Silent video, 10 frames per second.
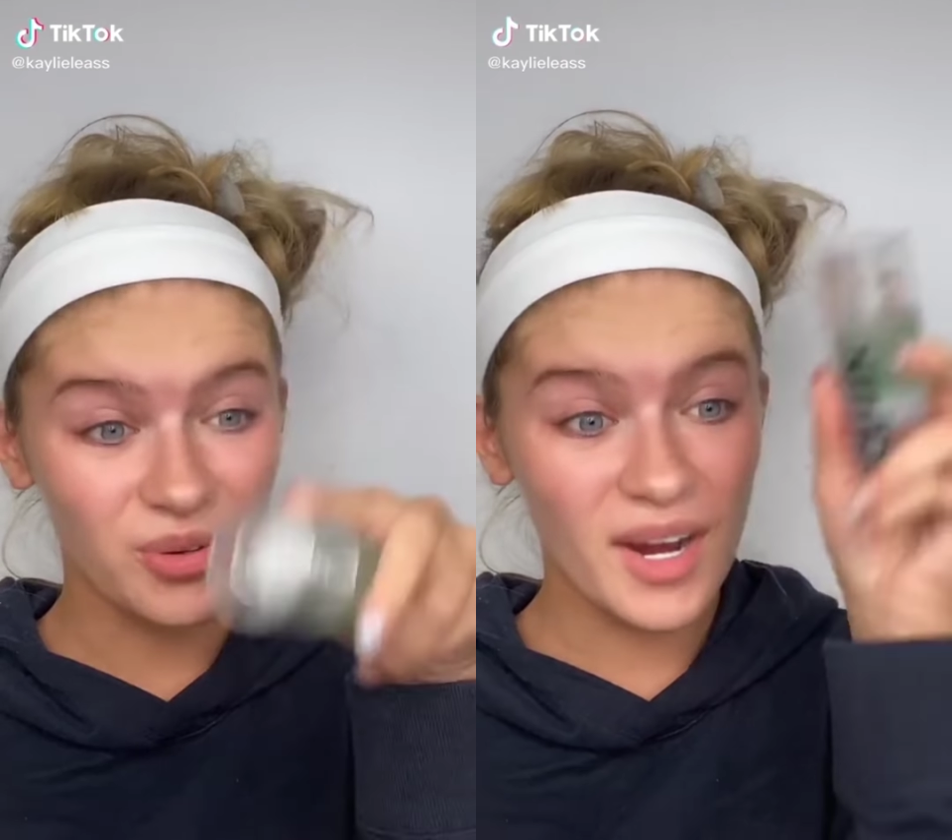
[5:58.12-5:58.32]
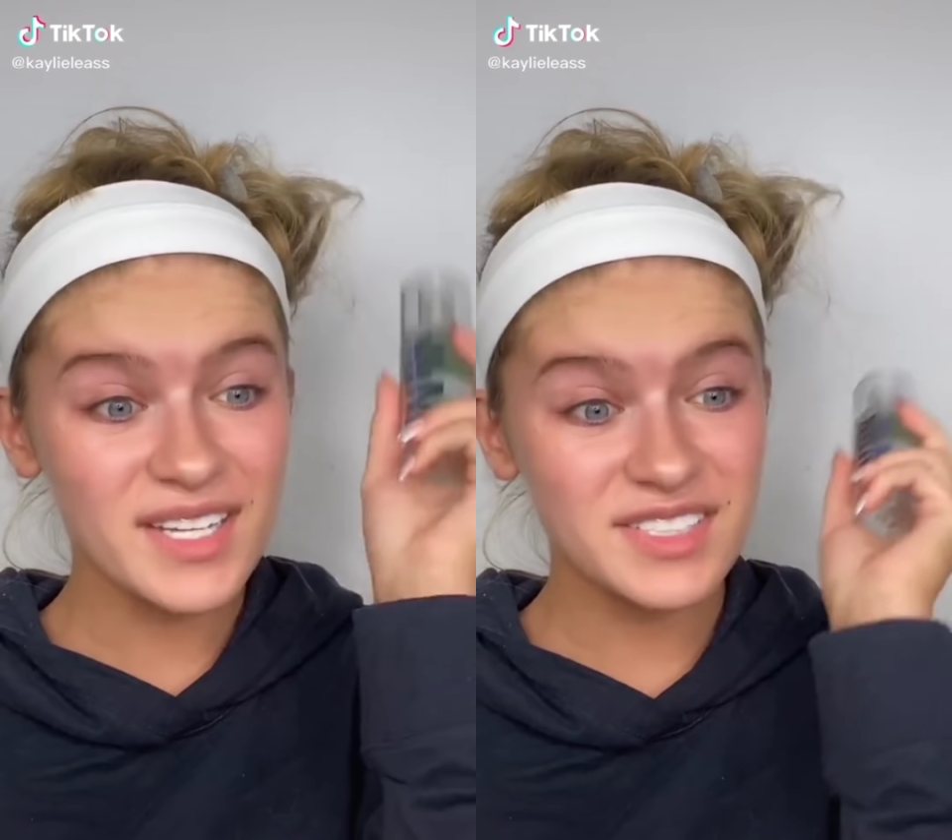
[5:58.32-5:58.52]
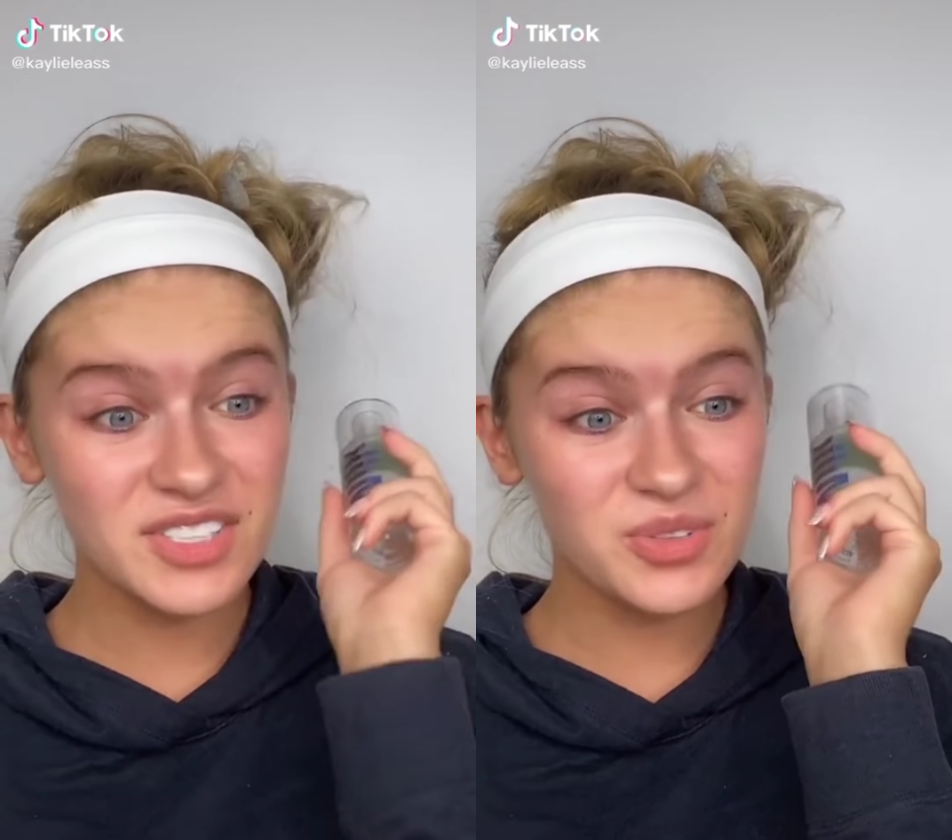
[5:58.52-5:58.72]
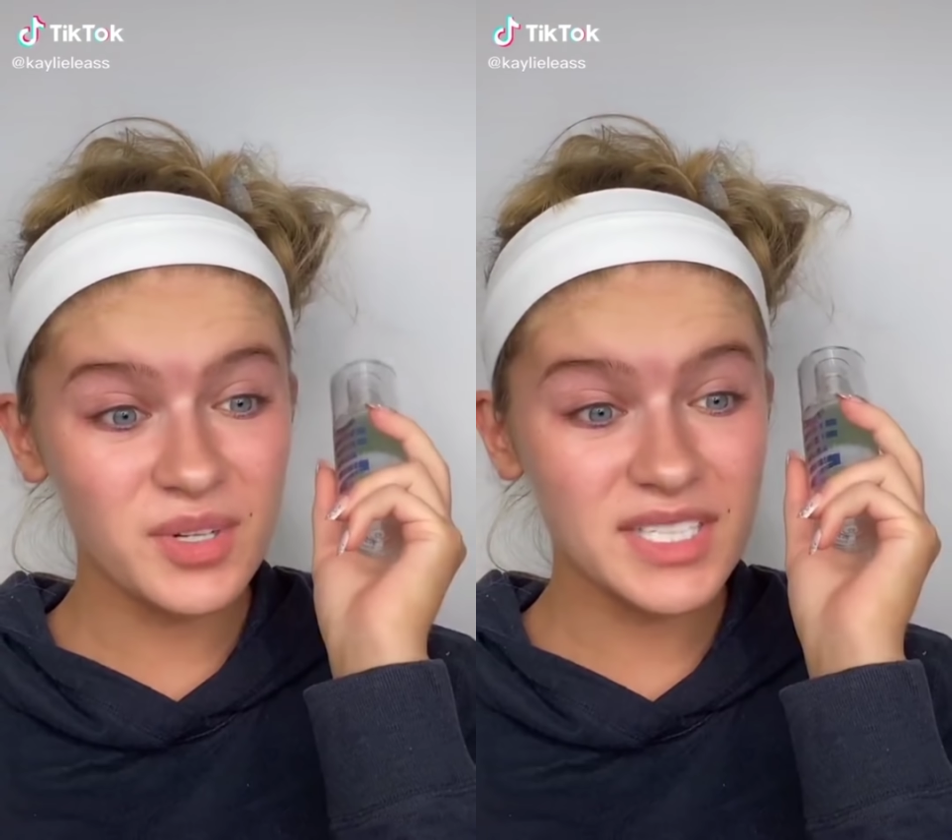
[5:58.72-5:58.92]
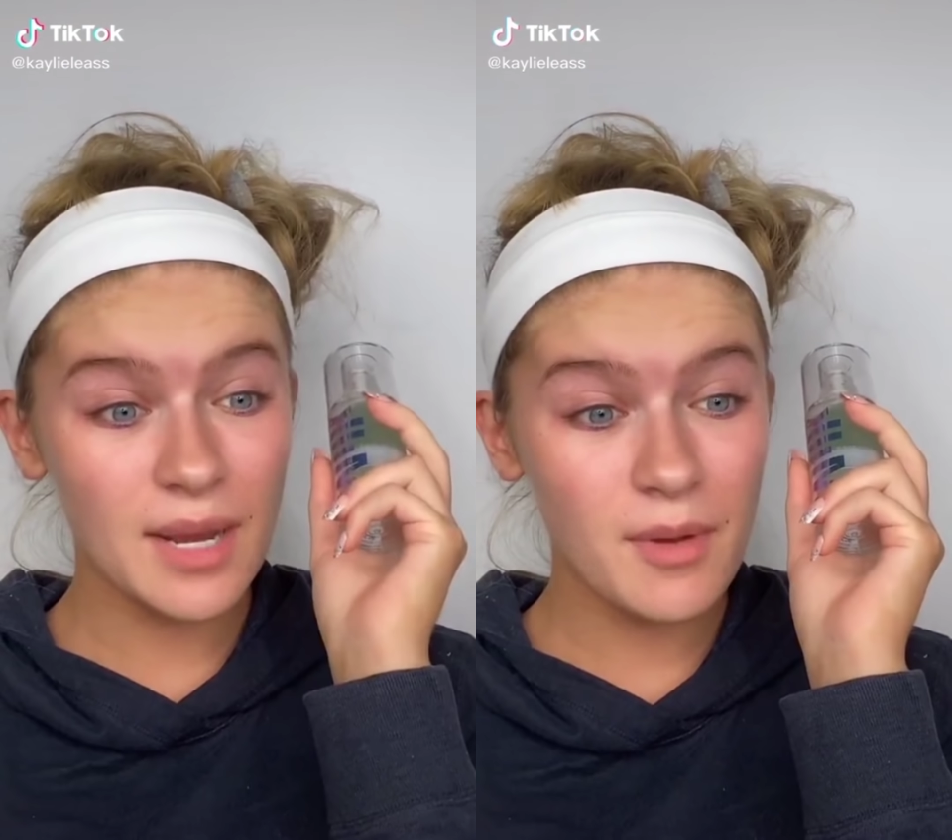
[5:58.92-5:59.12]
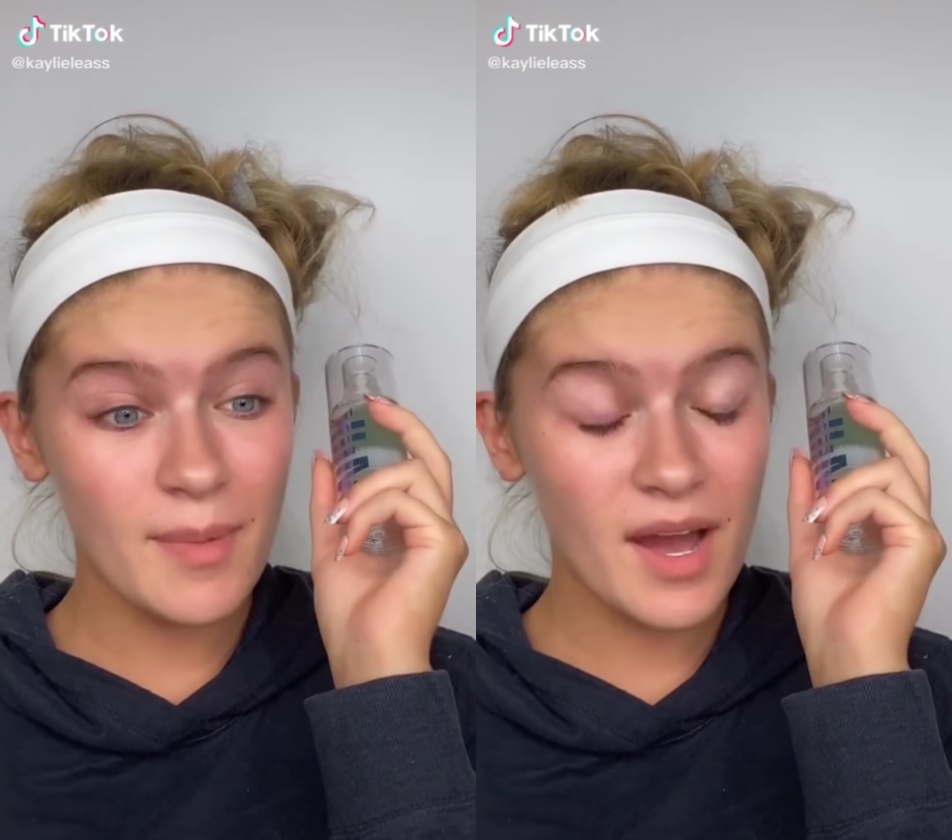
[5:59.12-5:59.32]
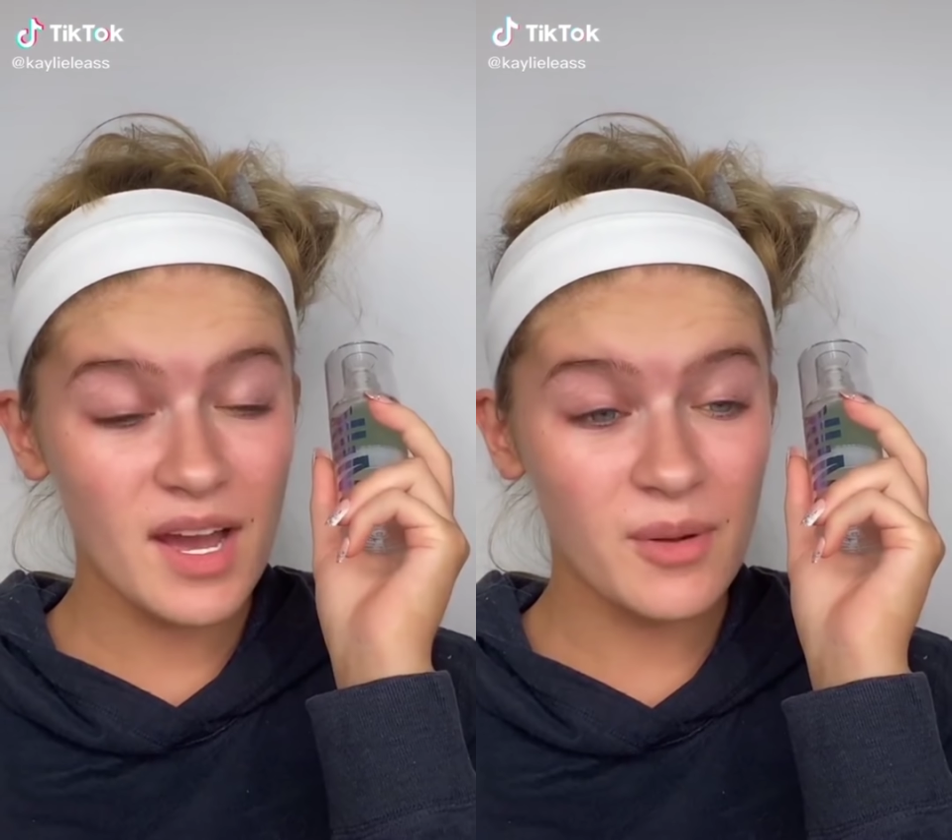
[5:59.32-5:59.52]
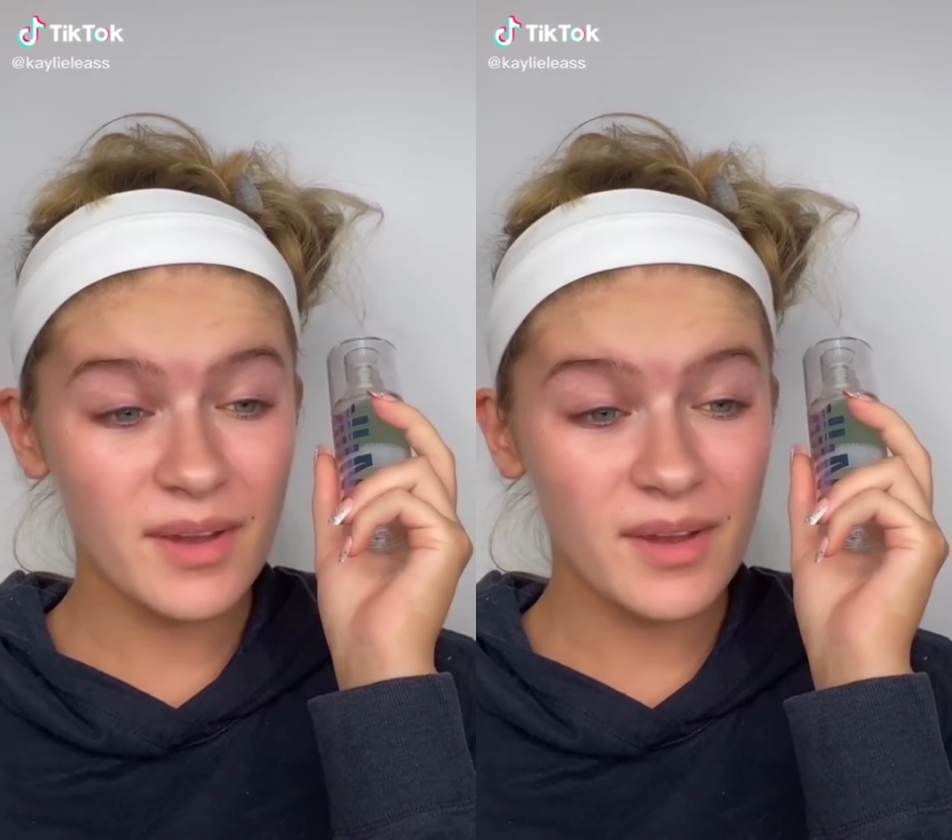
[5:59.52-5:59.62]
story time about how I found my